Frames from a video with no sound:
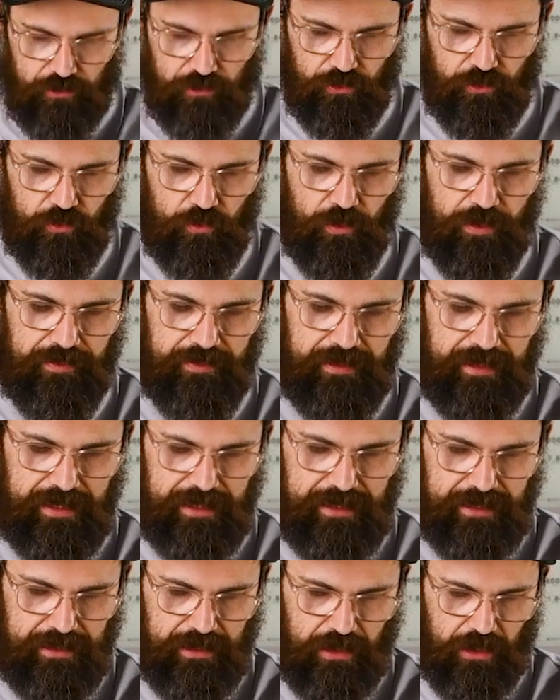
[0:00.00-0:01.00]
to
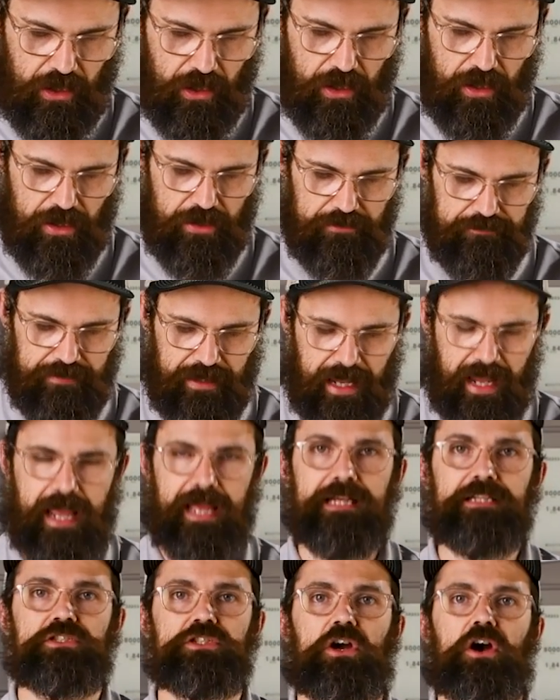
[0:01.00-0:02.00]
the curved
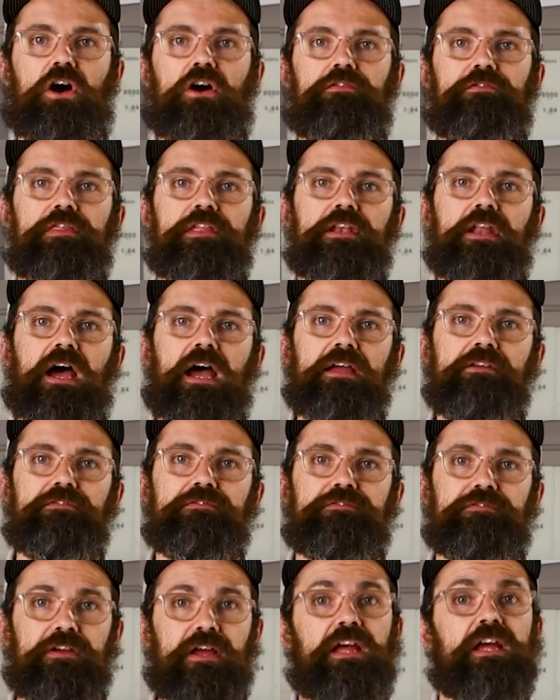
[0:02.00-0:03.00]
edge of the
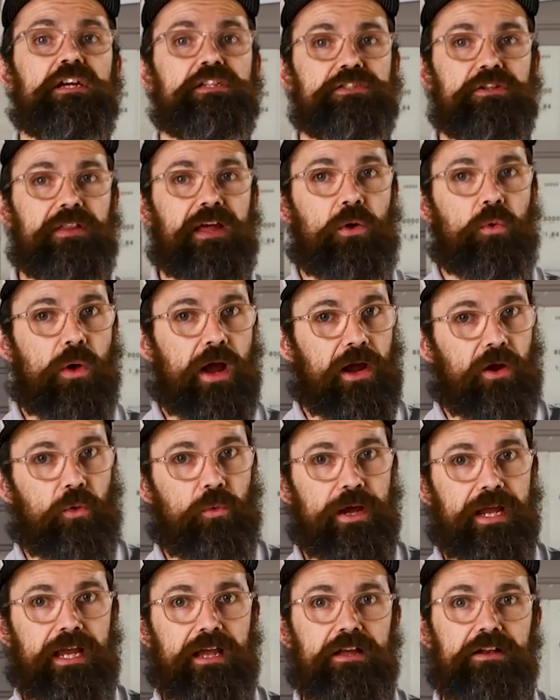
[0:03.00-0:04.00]
knife, so they're quite
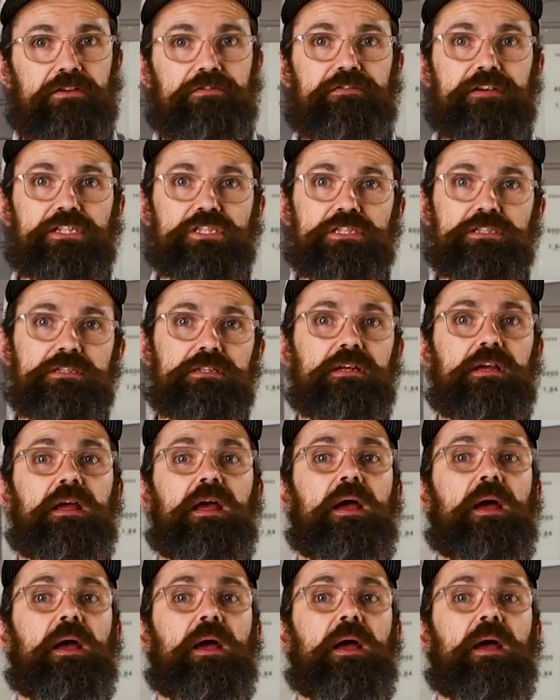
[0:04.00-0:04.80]
quick and efficient.